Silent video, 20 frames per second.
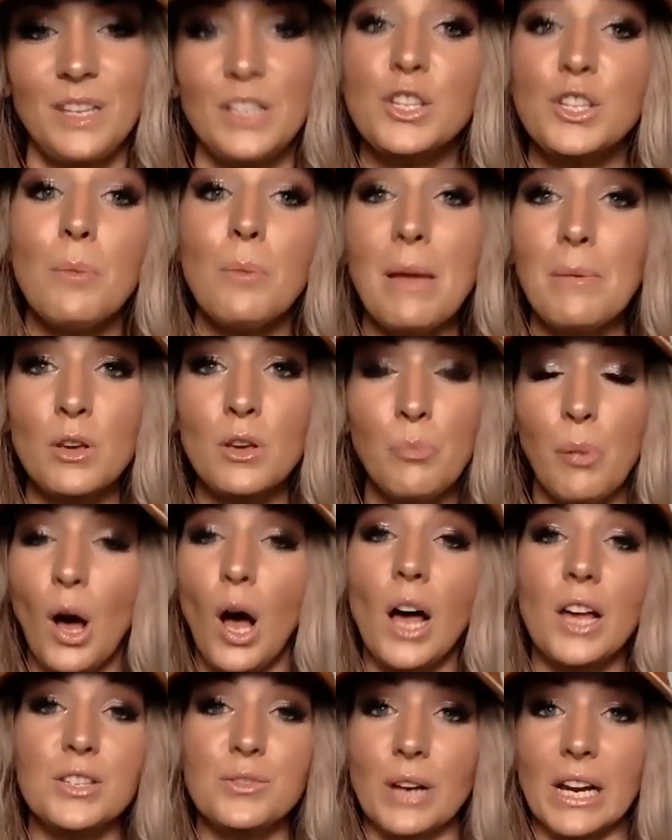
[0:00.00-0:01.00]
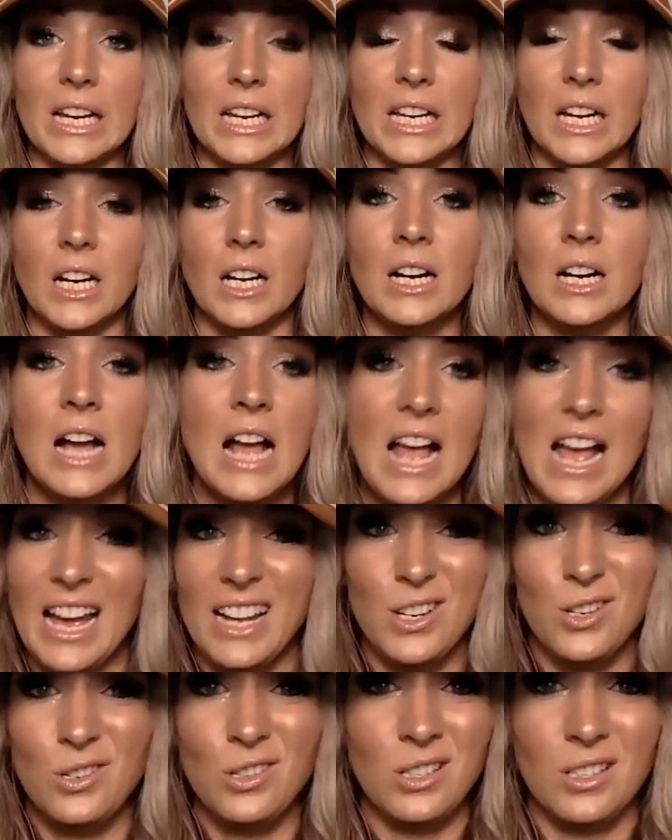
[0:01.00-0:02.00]
So maybe you pause right here
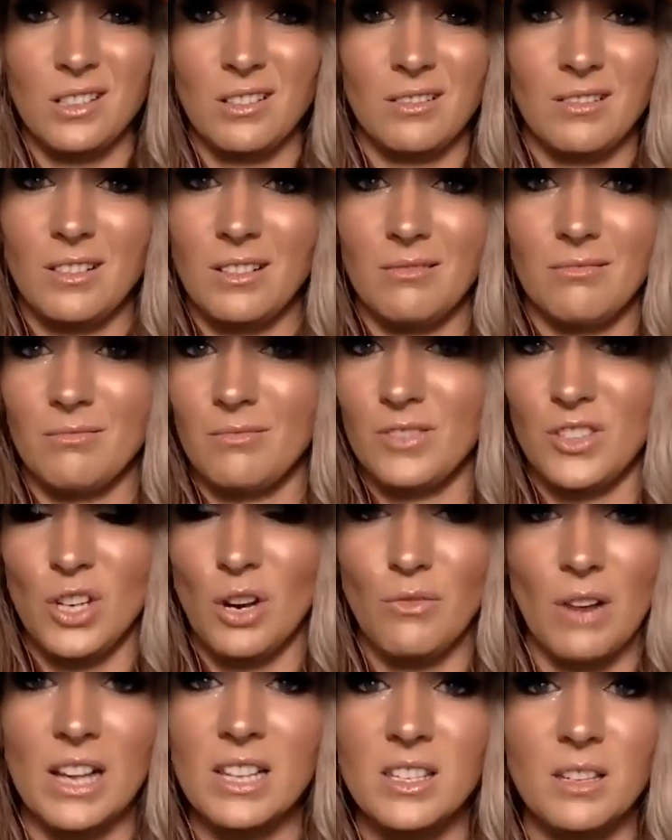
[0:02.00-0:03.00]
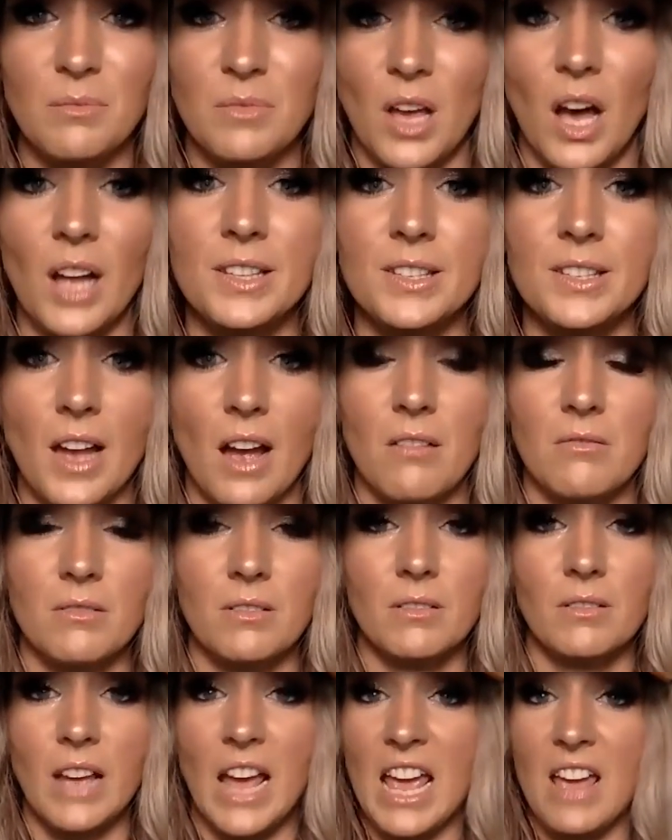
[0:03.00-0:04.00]
and you just start writing some thoughts down.
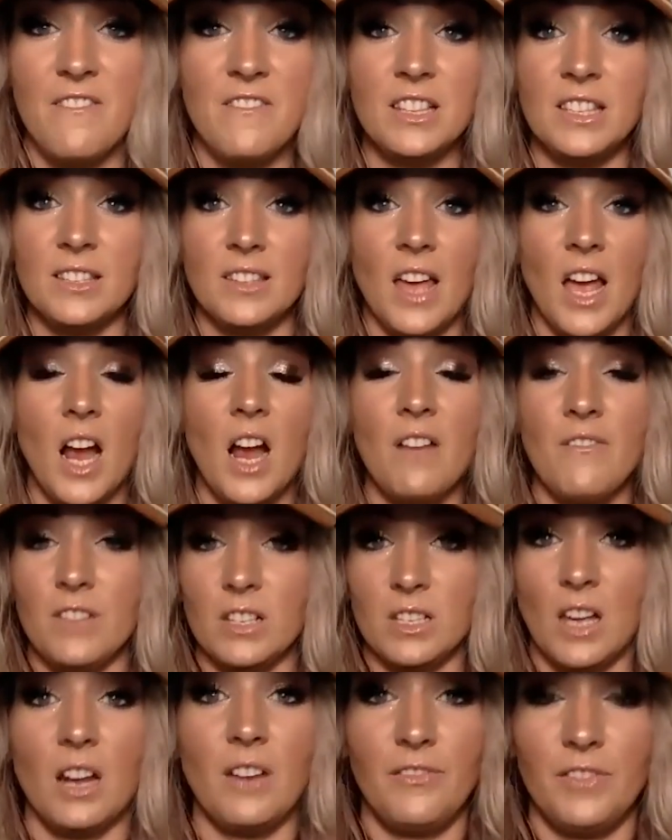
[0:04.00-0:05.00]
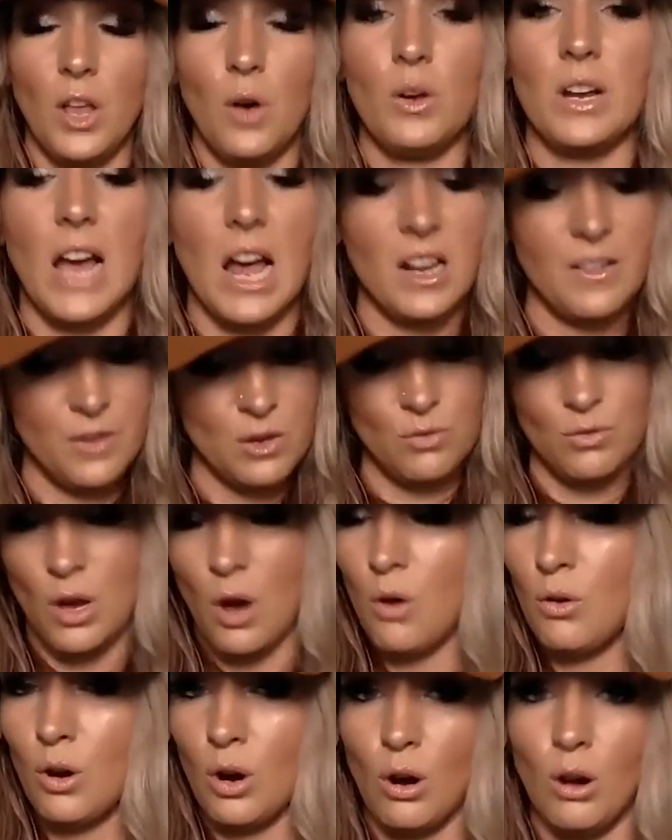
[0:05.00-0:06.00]
Hey, if it's there, if it's kind of flowing out of you,
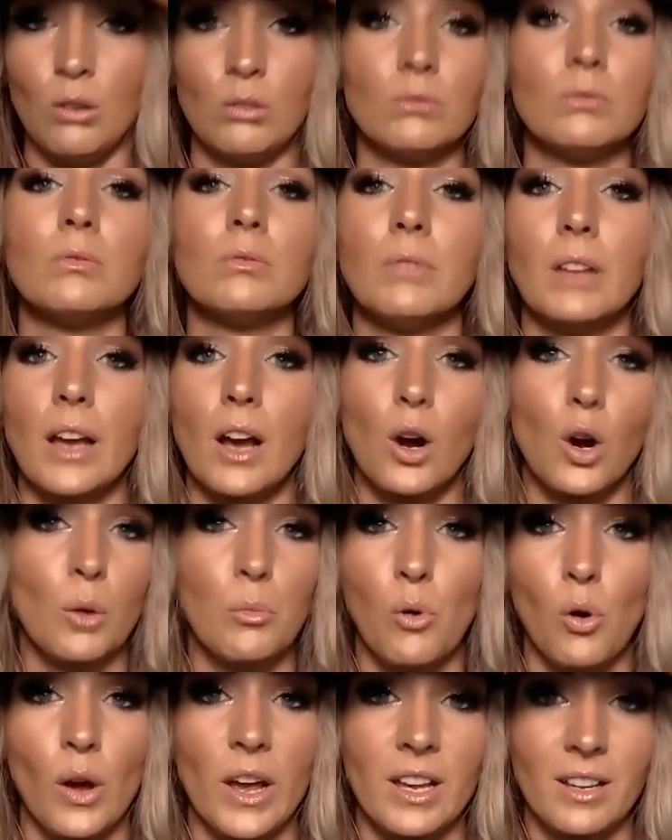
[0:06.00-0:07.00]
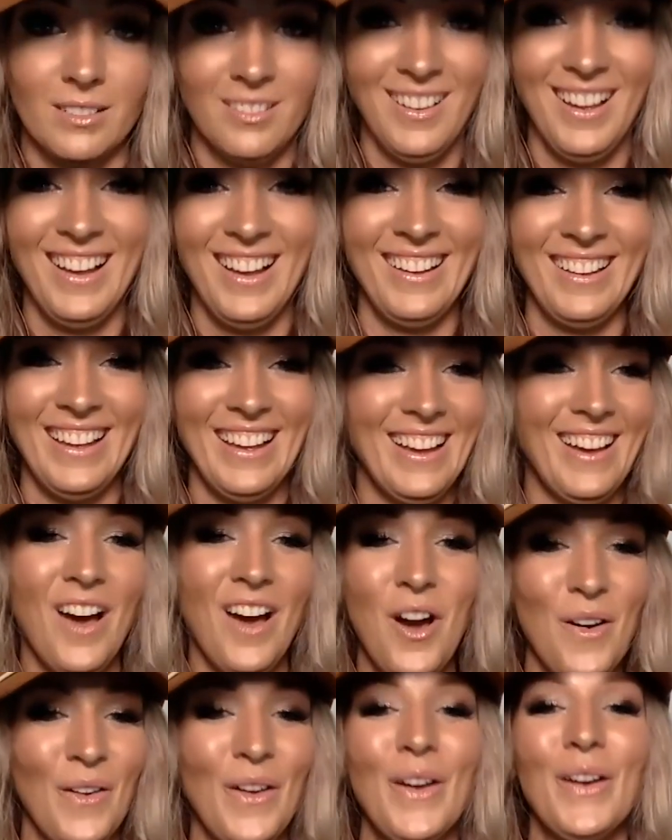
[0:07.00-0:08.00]
go girl or boy.
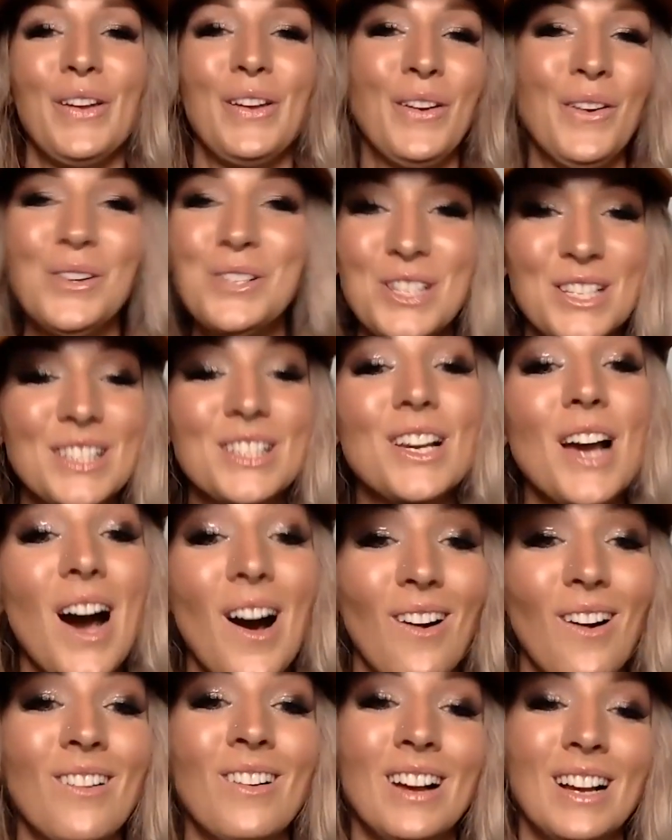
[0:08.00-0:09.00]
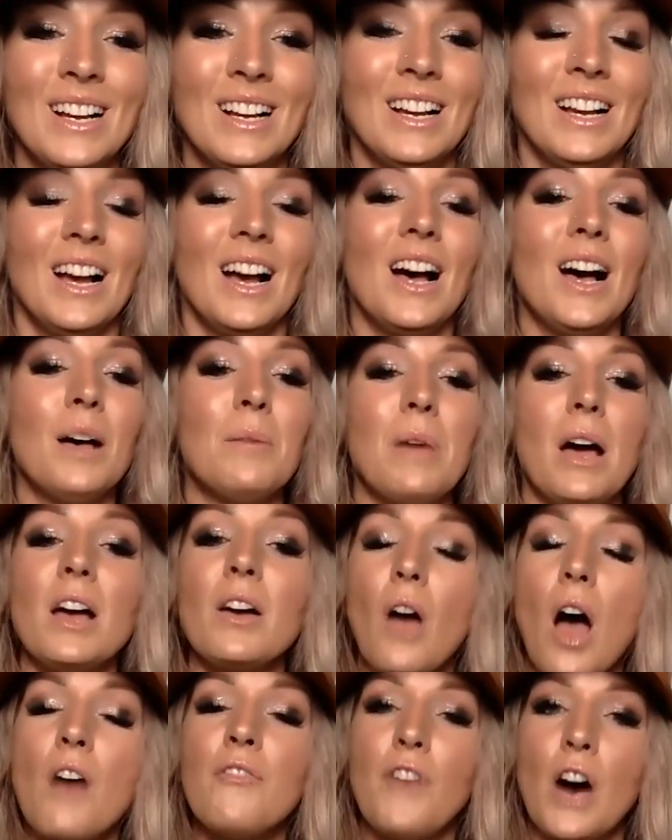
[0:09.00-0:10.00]
You just go.
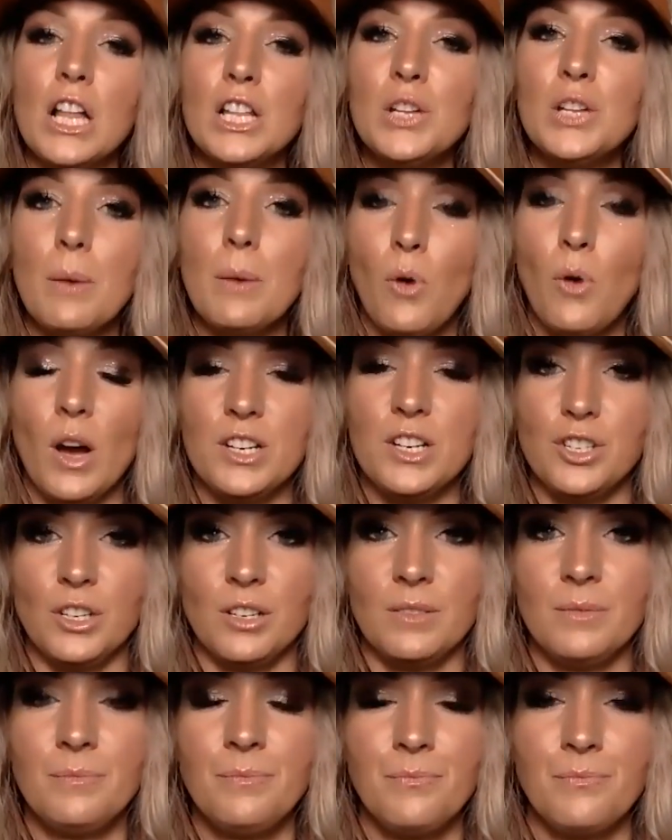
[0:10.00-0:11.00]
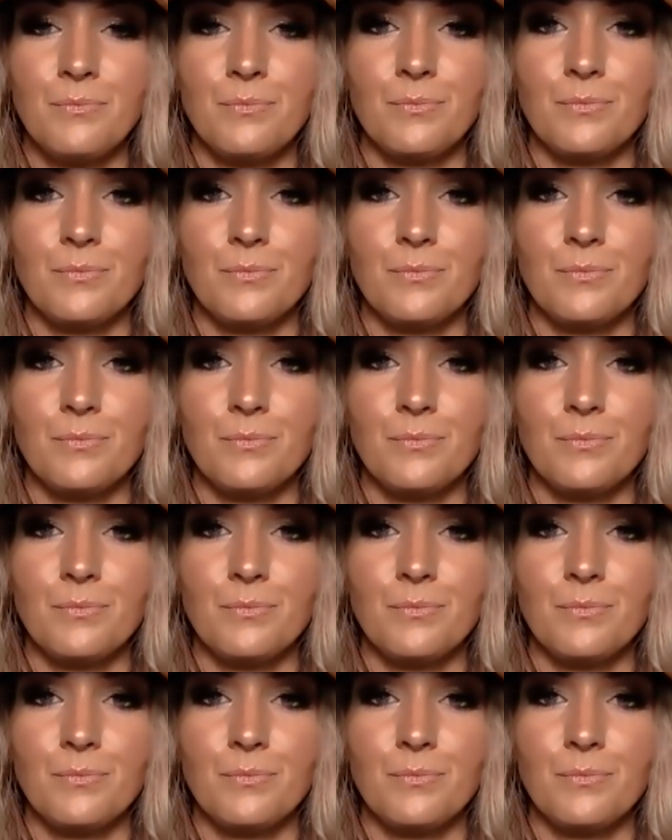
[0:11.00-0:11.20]
A follow up question